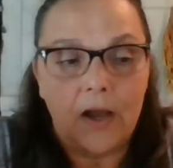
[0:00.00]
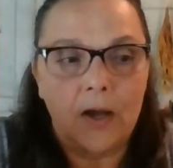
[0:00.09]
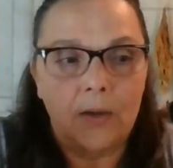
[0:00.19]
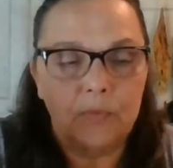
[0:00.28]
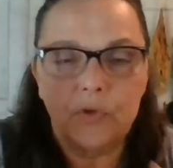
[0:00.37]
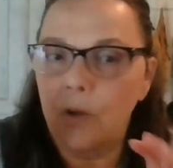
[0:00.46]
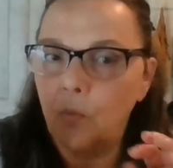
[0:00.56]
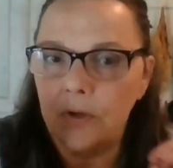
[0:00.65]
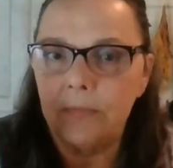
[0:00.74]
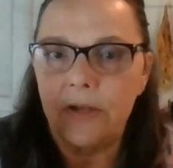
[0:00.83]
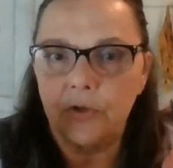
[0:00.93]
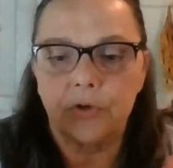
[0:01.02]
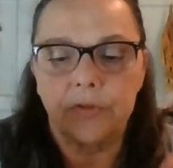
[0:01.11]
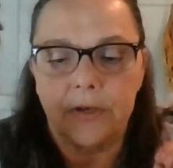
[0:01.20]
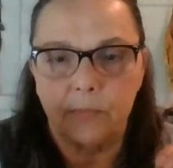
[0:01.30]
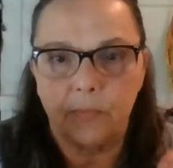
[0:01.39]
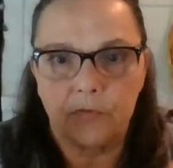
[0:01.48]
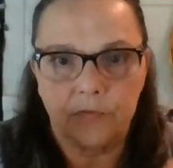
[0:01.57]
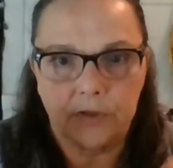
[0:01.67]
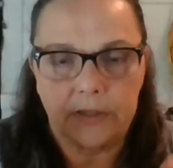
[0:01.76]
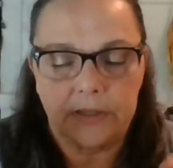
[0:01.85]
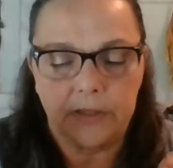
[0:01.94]
Um, so I want to make sure that I'm
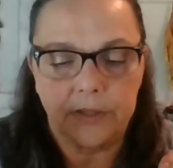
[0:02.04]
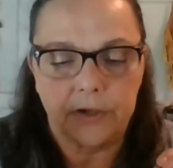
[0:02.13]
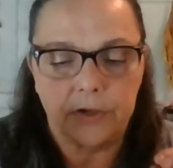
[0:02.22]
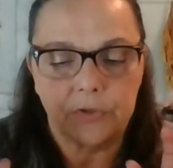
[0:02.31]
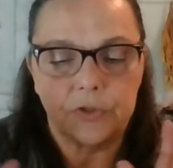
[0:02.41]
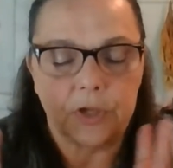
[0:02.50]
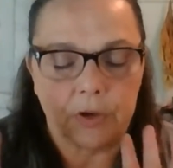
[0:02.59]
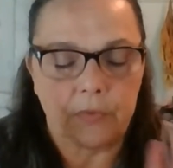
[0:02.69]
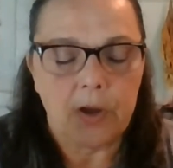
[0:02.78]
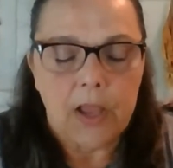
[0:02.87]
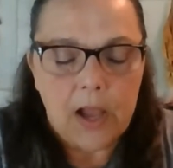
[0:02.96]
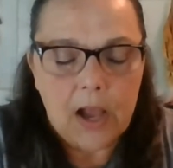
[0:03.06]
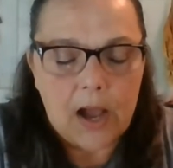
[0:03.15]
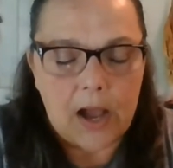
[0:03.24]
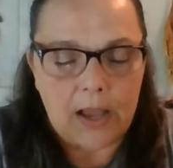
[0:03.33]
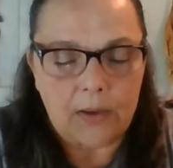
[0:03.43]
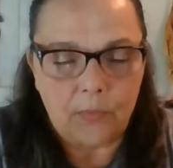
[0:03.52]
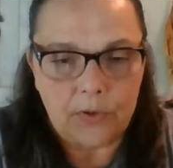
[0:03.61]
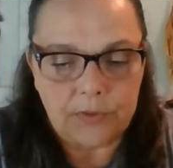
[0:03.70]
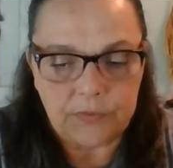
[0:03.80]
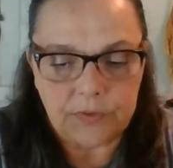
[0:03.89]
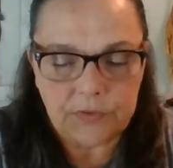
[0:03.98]
perfectly clear. So I
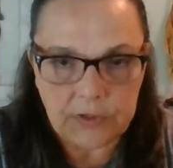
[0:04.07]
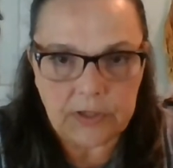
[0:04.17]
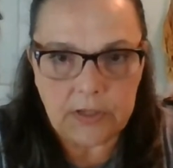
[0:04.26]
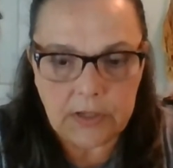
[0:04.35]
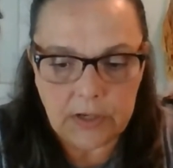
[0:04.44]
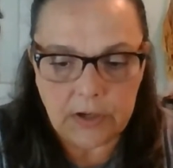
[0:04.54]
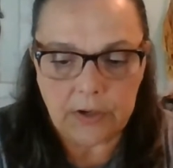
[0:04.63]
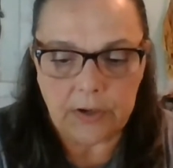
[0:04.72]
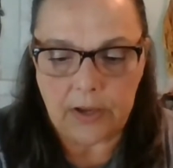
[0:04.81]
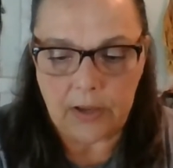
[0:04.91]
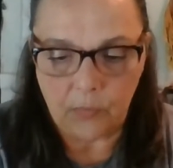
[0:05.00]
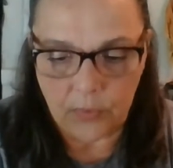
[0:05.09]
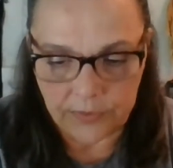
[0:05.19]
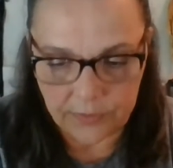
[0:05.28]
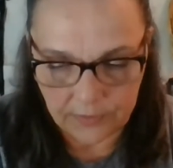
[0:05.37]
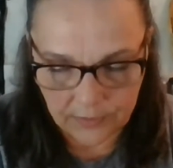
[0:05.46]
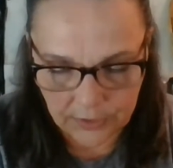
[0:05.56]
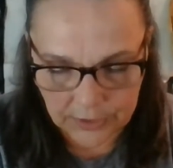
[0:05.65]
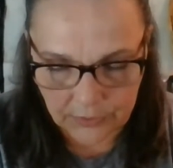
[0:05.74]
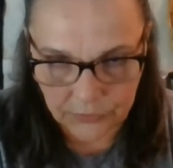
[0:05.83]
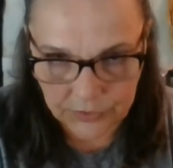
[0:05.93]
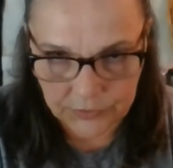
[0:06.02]
was sitting here with, you
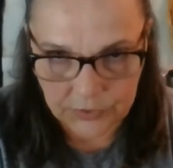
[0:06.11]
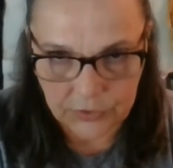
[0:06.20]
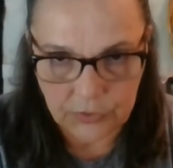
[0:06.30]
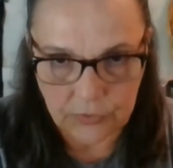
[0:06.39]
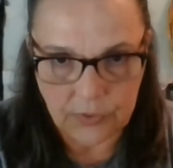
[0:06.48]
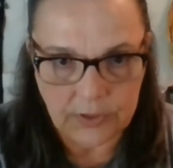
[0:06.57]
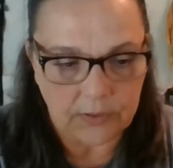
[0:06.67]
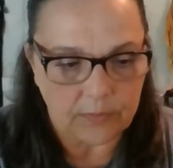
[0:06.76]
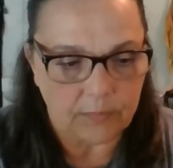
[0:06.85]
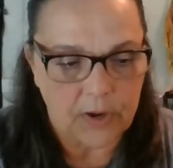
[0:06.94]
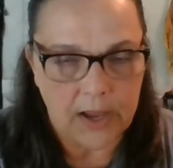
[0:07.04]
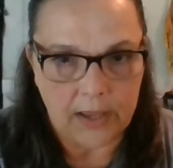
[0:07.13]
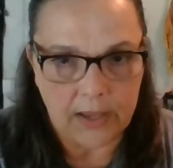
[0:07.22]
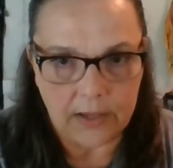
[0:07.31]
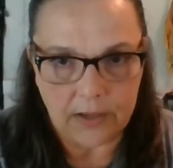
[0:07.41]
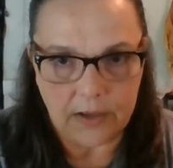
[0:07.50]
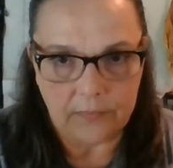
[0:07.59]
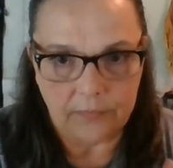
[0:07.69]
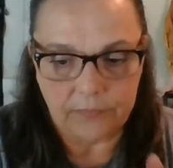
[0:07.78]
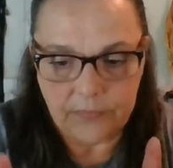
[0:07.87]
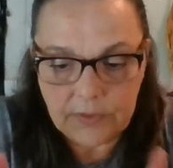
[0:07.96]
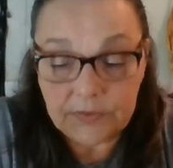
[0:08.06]
know, just doing my,
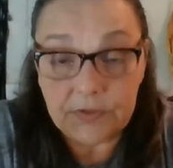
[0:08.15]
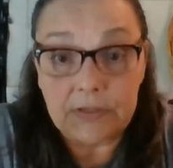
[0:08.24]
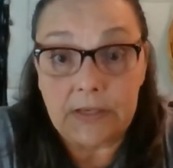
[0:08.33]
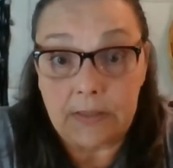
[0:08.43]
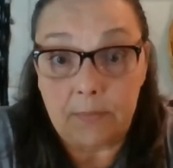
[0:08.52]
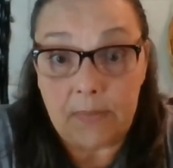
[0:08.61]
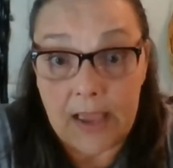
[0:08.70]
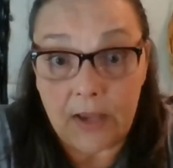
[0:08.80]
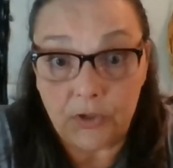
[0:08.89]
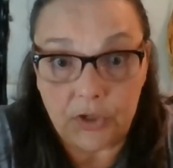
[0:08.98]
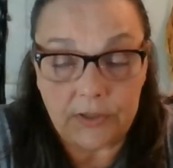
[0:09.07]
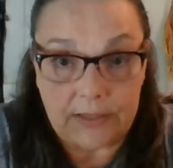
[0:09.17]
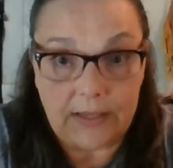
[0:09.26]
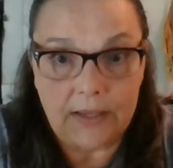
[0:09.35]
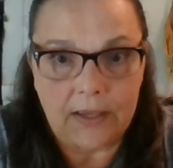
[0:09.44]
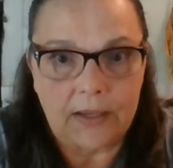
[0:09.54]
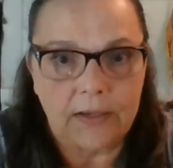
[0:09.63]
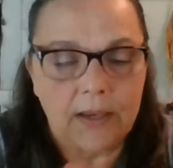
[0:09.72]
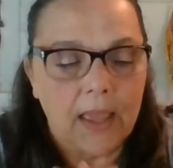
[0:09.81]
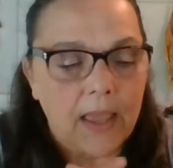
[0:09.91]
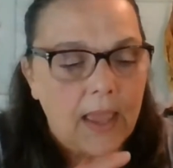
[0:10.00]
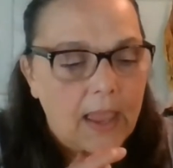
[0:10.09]
sending the magic in
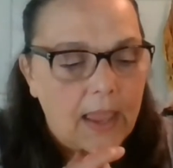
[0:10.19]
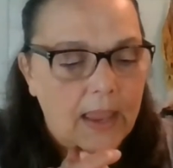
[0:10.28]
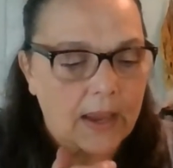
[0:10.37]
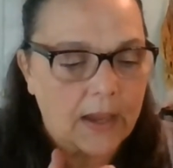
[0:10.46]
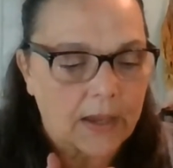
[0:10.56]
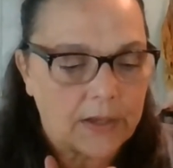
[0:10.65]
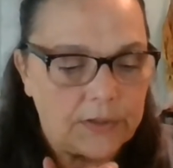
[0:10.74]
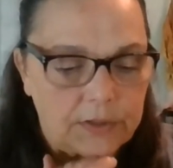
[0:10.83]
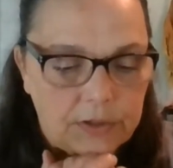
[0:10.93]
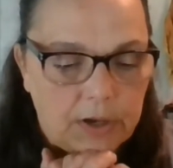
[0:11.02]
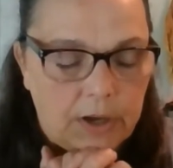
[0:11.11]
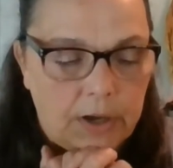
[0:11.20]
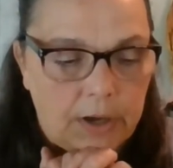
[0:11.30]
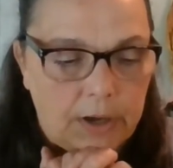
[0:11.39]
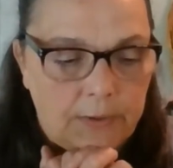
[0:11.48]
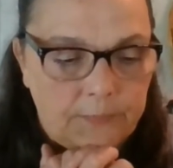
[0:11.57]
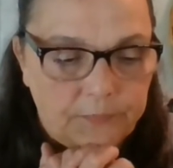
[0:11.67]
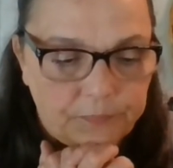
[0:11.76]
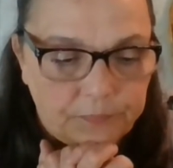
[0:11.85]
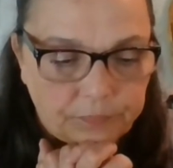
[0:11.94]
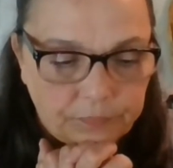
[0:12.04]
and um,